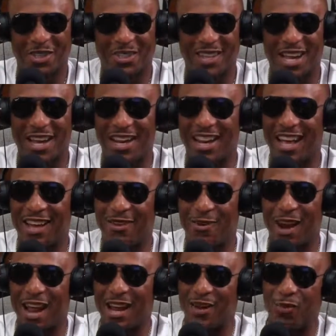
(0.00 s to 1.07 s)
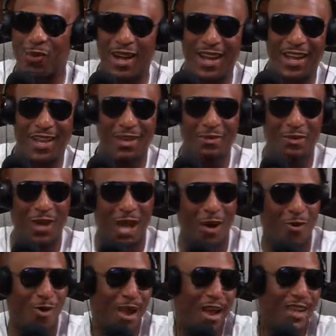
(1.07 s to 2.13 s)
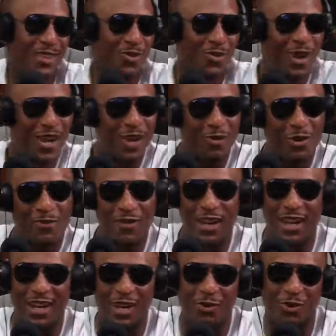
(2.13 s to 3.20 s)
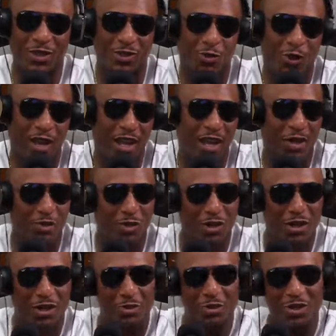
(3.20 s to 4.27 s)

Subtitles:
it's kind of like riding the wave. You got to ride the wave. We found out what the wave was. Yep. We